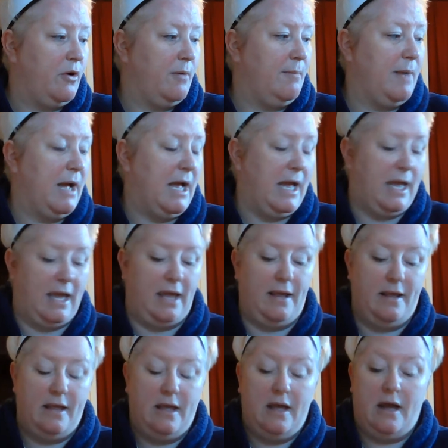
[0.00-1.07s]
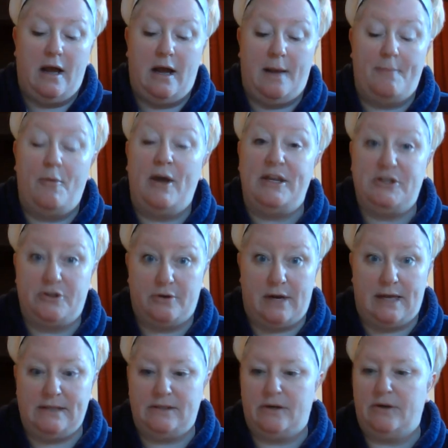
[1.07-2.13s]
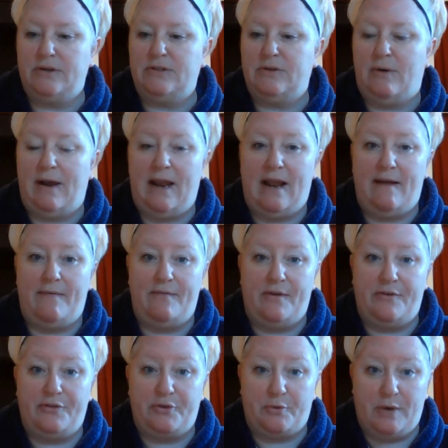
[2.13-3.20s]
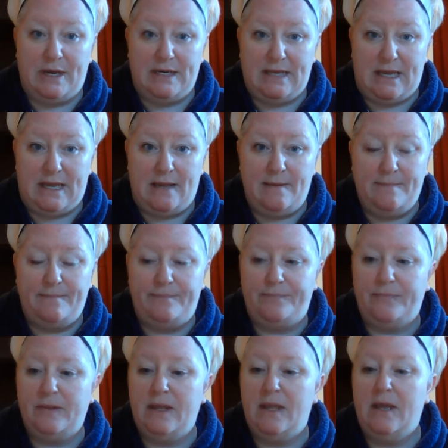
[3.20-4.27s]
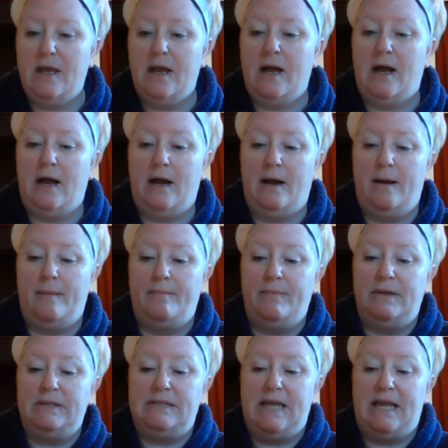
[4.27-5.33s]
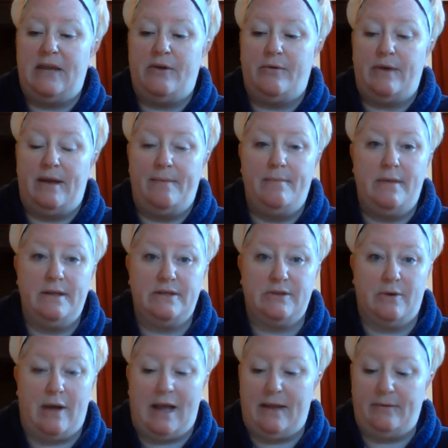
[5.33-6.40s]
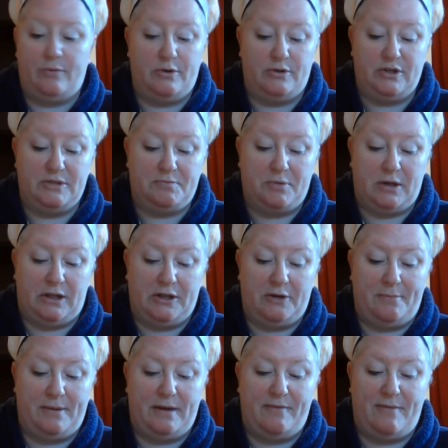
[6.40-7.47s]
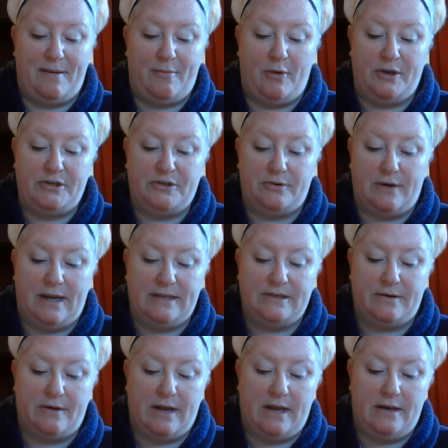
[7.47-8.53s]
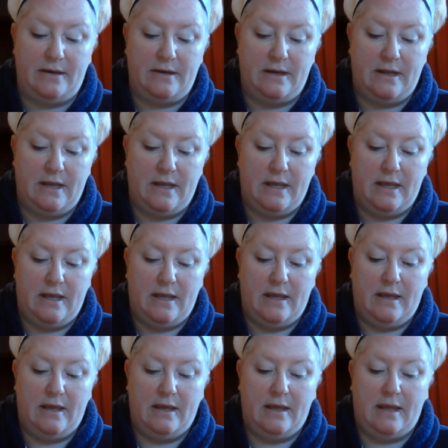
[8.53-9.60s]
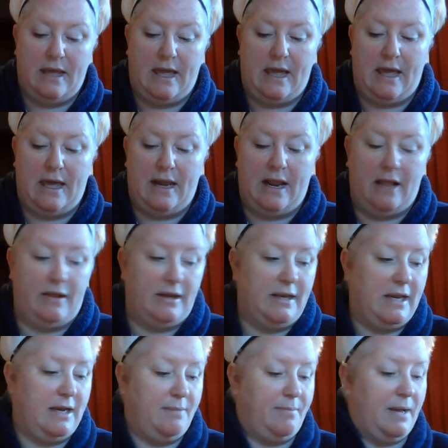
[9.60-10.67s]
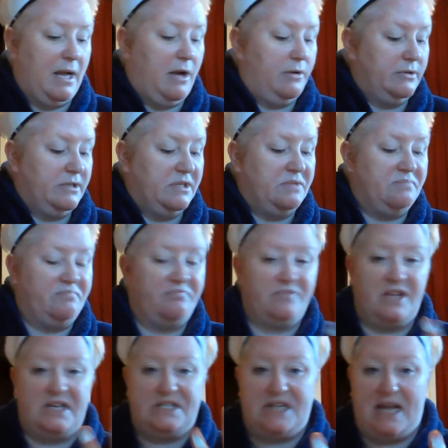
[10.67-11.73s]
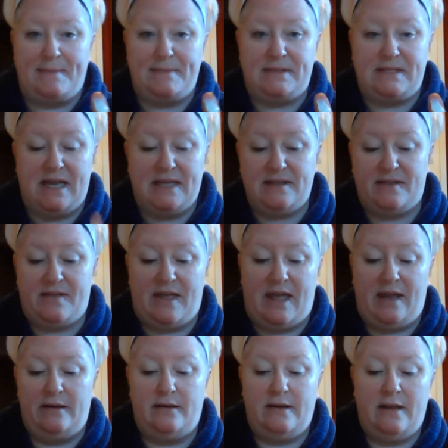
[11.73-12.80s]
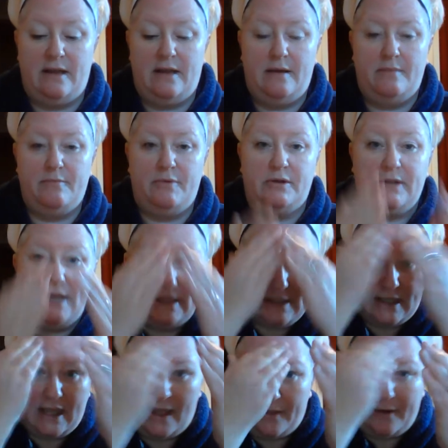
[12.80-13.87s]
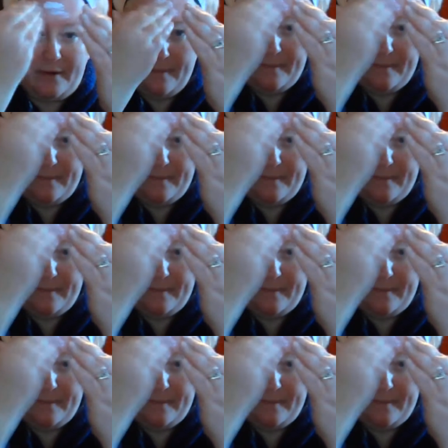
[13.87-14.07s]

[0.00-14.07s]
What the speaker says: my moisturizer. So I have the 3D day cream. So I will just put a little bit of my moisturizer on. And I only need about a dime size of that. Put that together.